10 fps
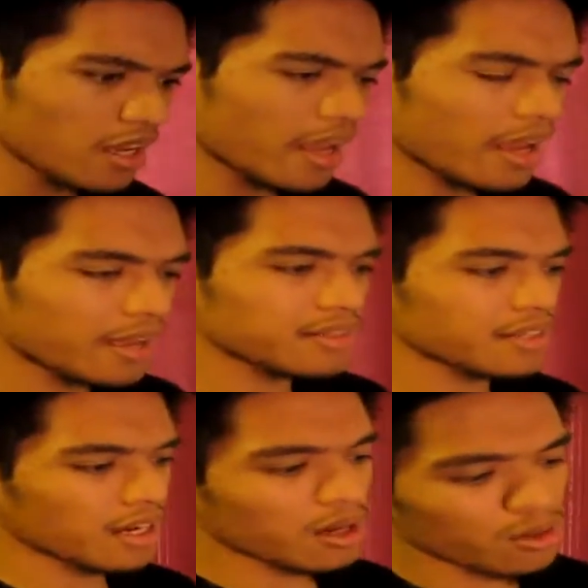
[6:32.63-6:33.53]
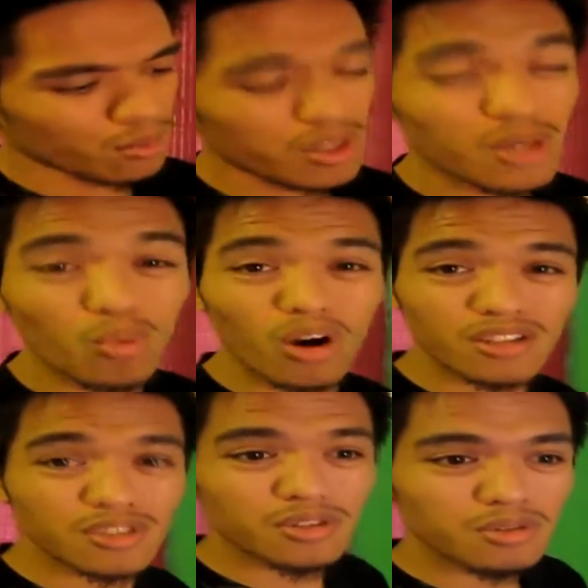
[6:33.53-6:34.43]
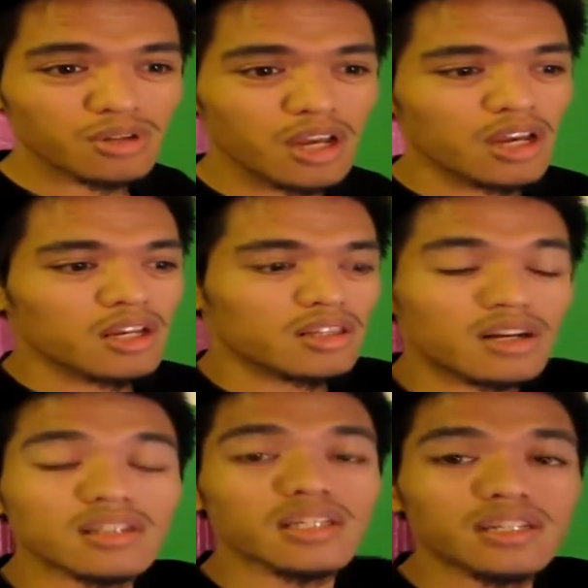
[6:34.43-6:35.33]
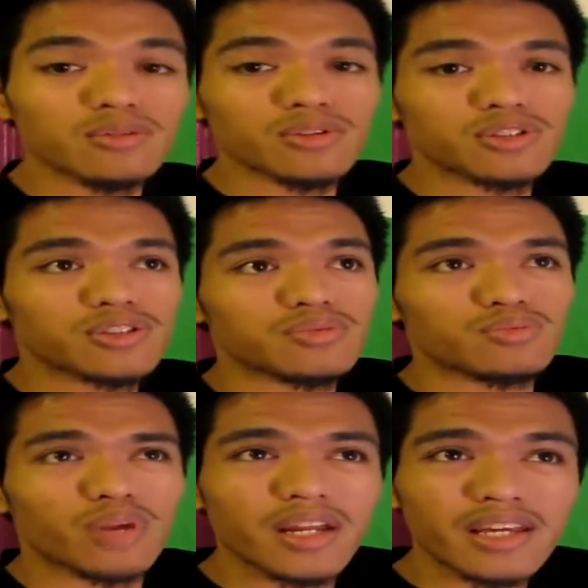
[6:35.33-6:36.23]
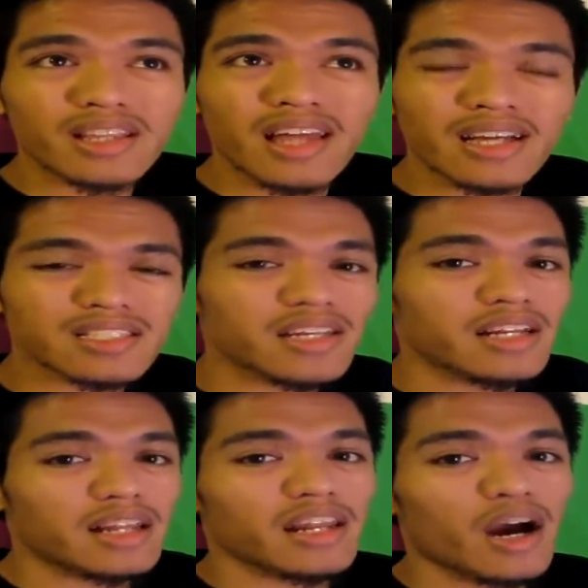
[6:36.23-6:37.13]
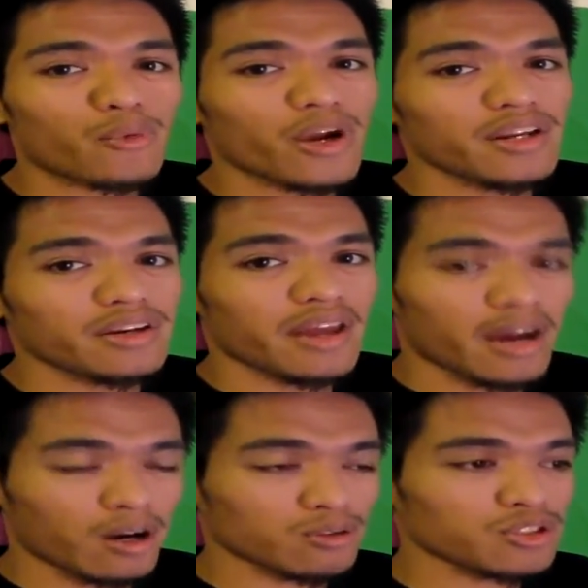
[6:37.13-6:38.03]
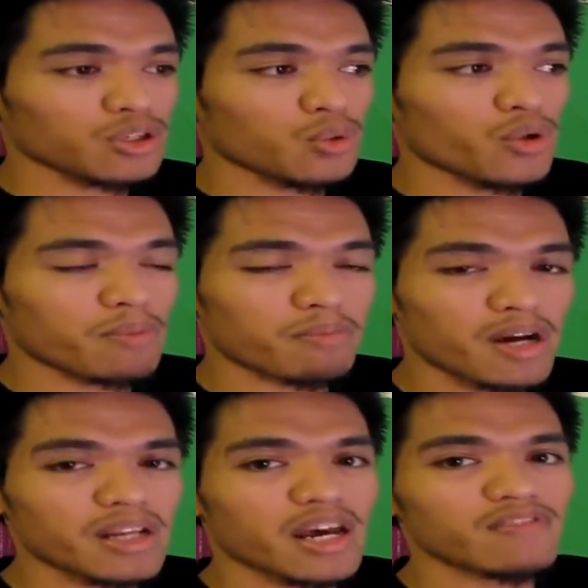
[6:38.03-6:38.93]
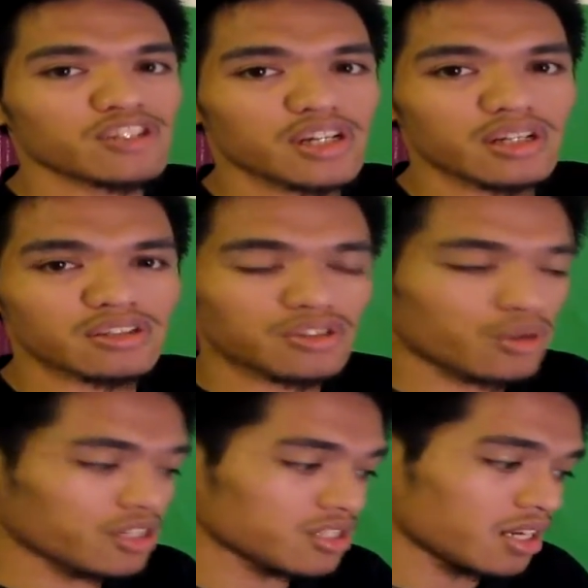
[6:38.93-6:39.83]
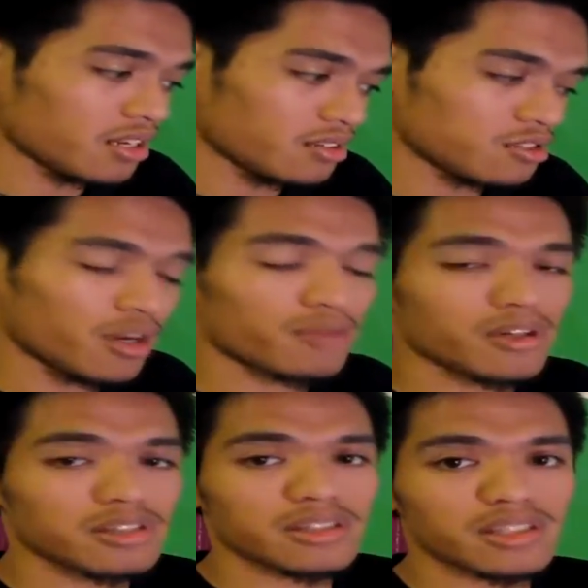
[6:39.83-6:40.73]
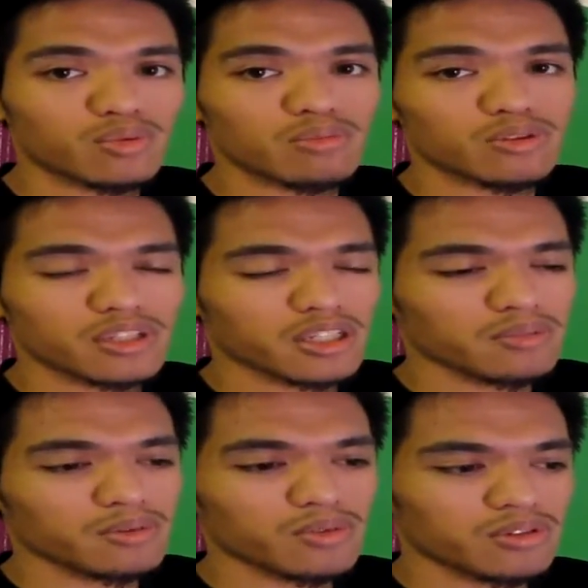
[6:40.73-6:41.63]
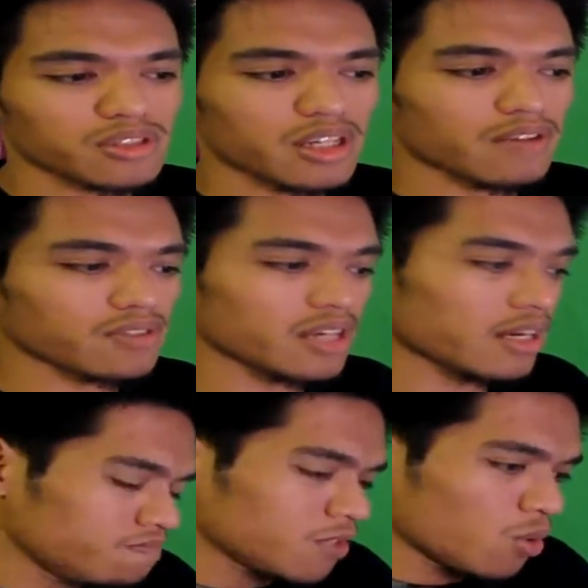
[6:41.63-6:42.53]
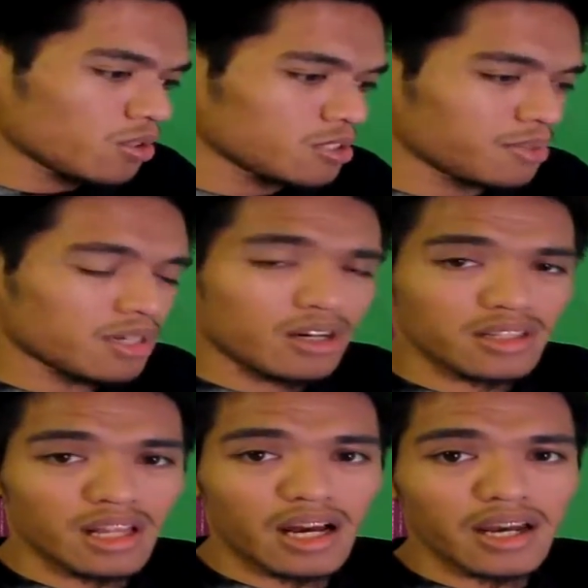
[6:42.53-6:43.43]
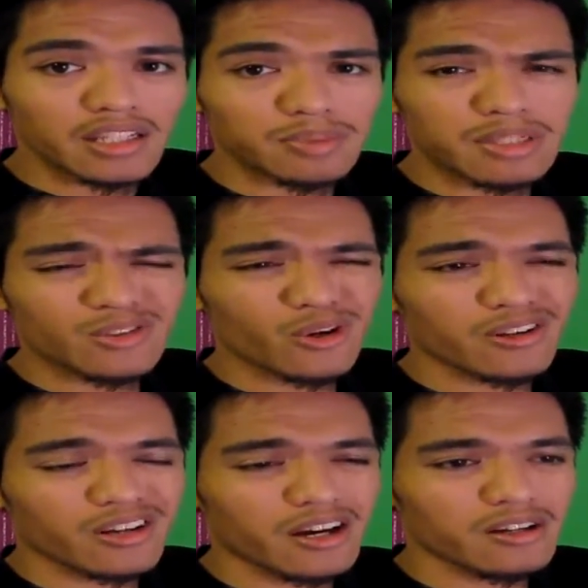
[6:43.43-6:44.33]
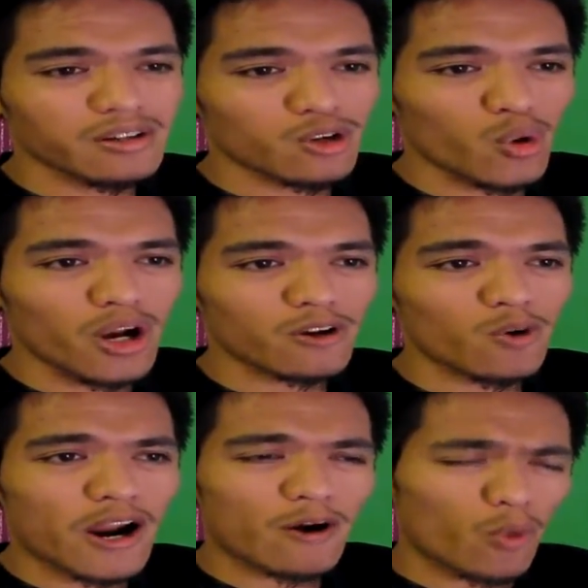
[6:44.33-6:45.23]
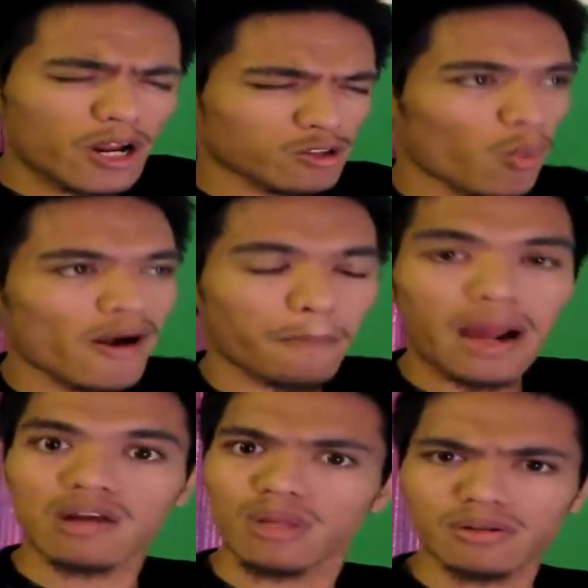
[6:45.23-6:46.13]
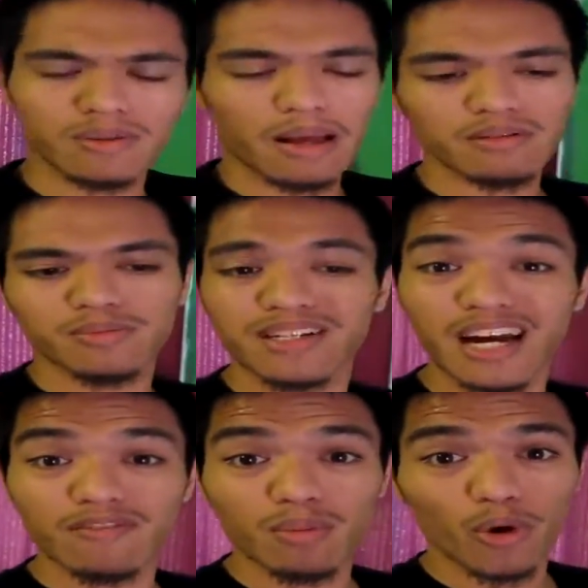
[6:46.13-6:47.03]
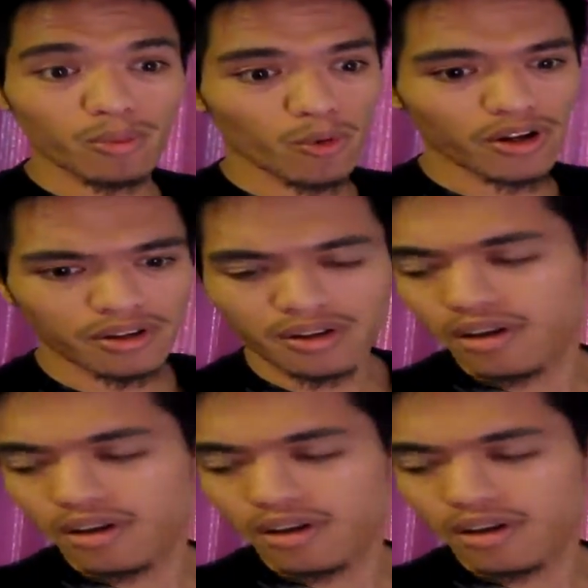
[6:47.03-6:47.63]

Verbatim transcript: And I really want to. Luckily, it was raining last night and not right now, so we might have a chance to. I just gotta try rendering this one more time and we'll see after that. No one's been online. It's been kind of, kind of, it's been kind of a boring morning.